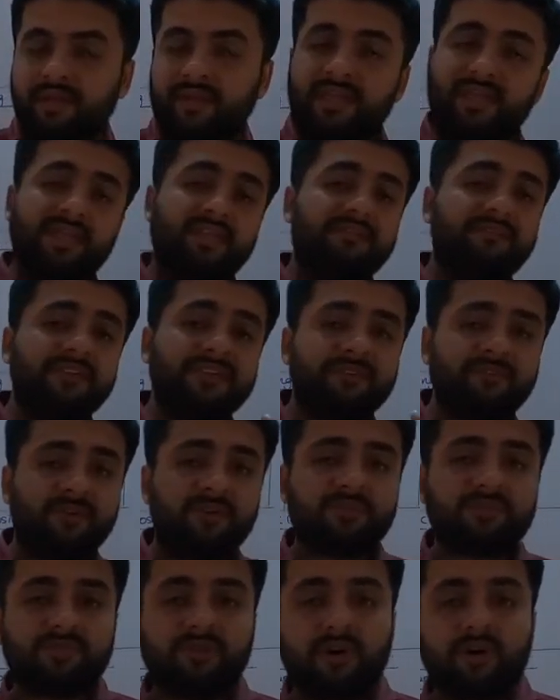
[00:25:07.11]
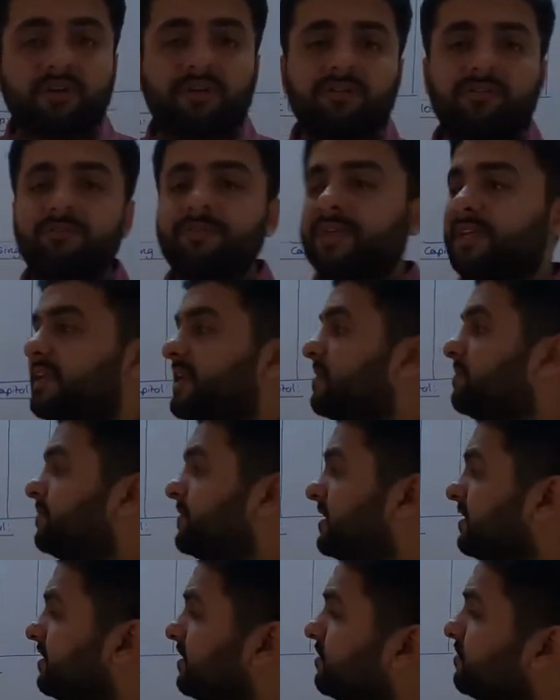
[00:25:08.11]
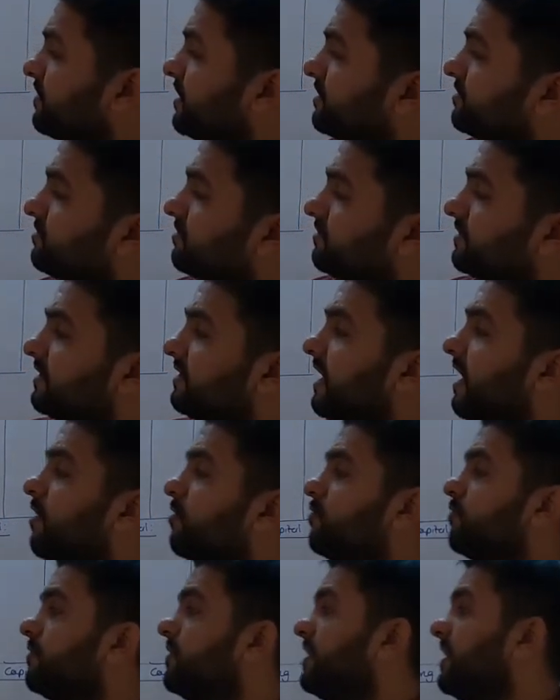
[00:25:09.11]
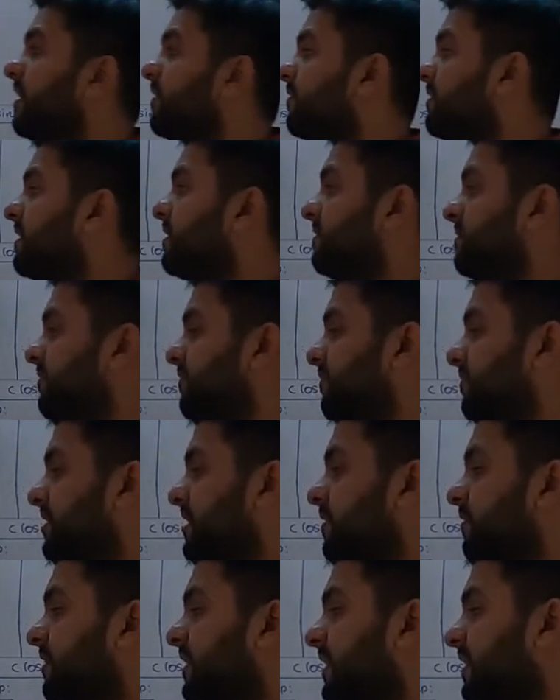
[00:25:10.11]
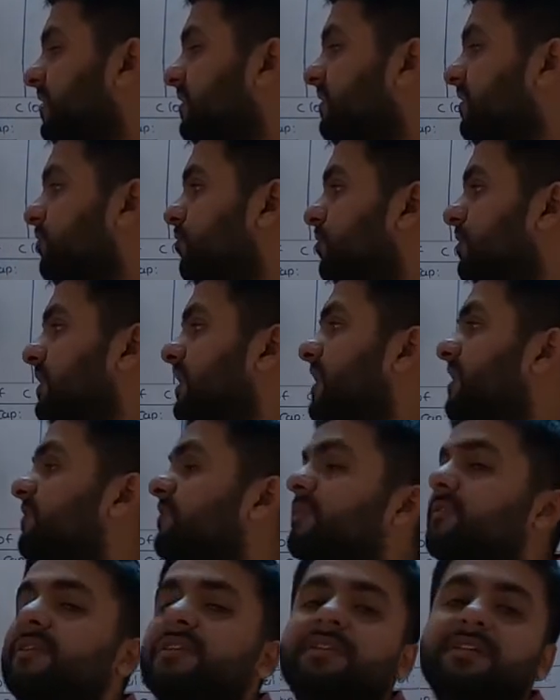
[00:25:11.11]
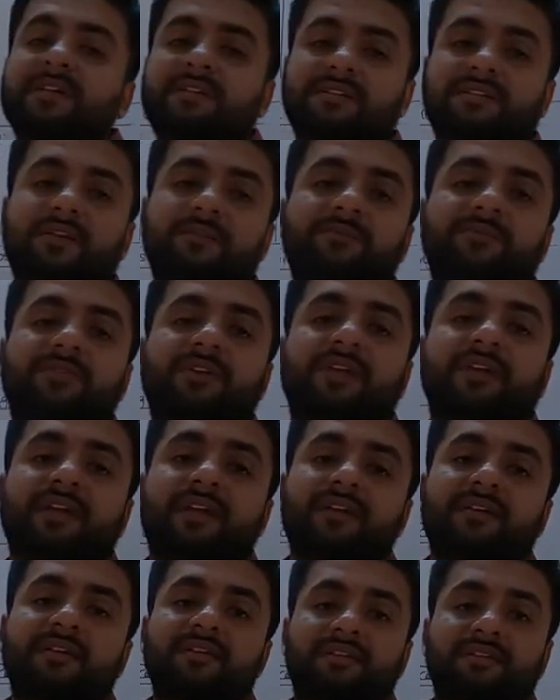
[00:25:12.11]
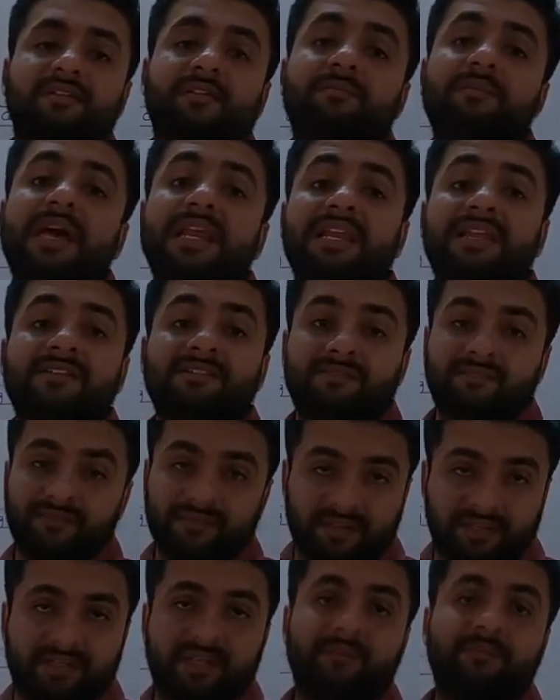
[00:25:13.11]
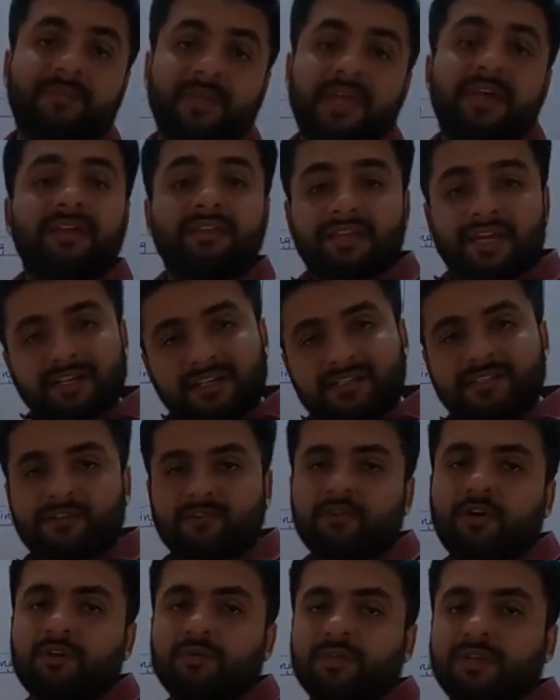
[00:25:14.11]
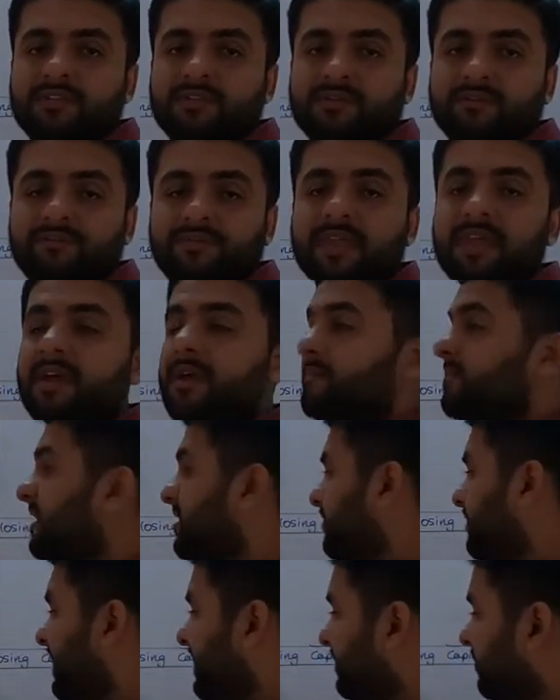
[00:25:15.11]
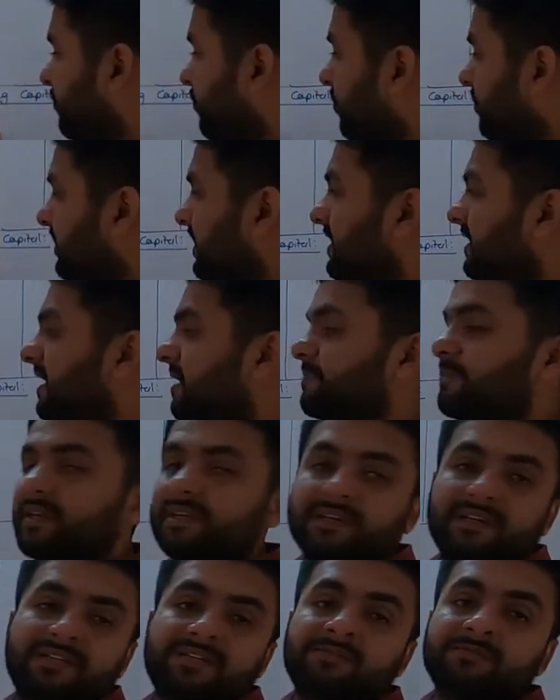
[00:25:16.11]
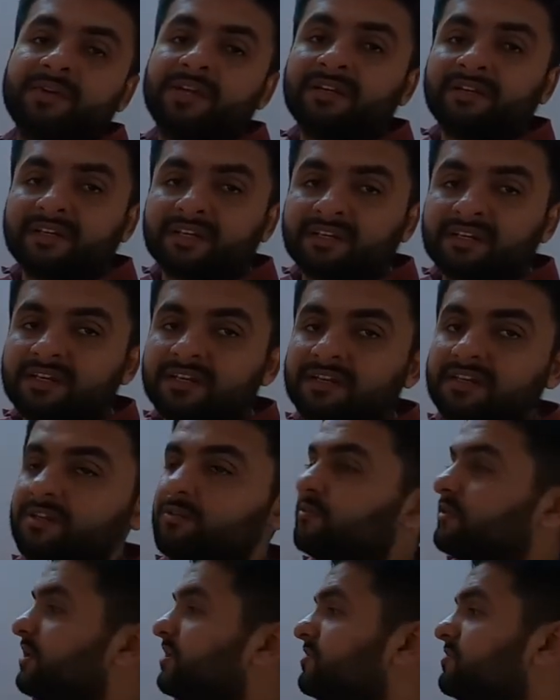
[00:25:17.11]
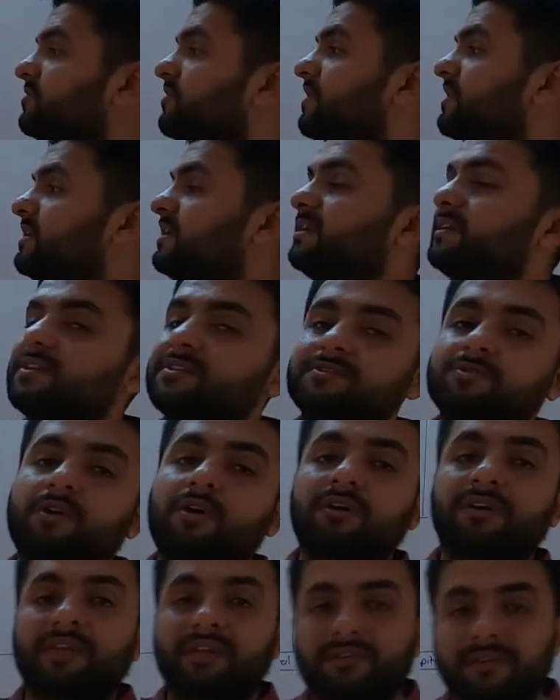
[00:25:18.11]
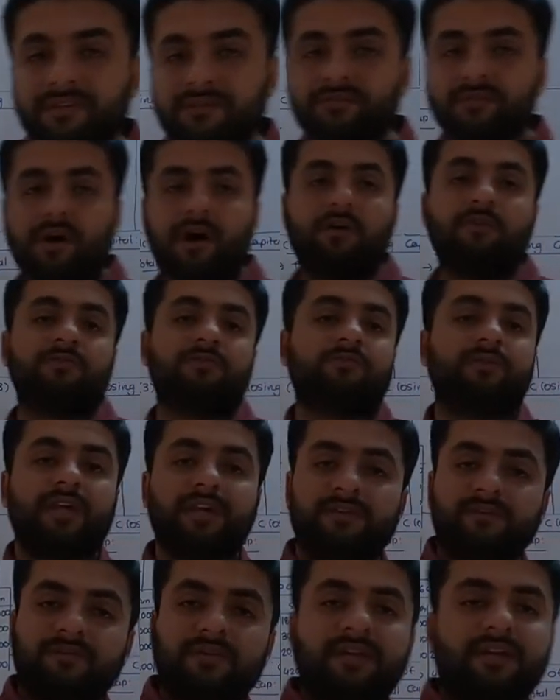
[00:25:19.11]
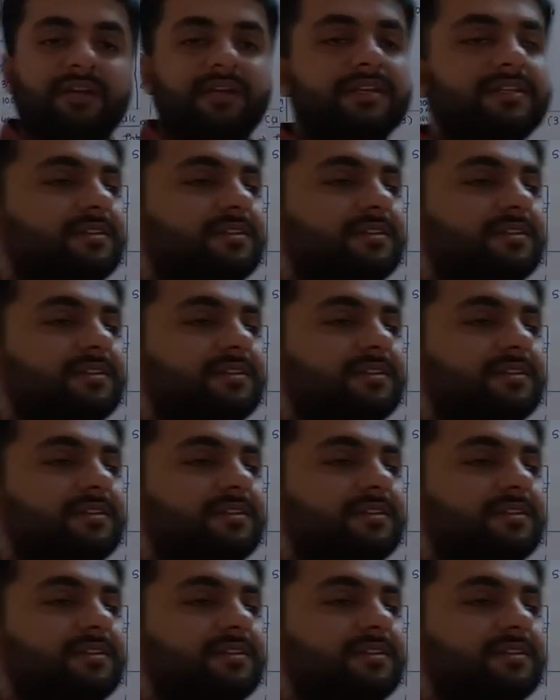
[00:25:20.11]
If it was not to be kept in new ratio, then how we have done? We have taken the total and we will just subtract and the balance we will keep. That is a normal step. But when total capital is maintained in new ratio and it is not given, so how to calculate?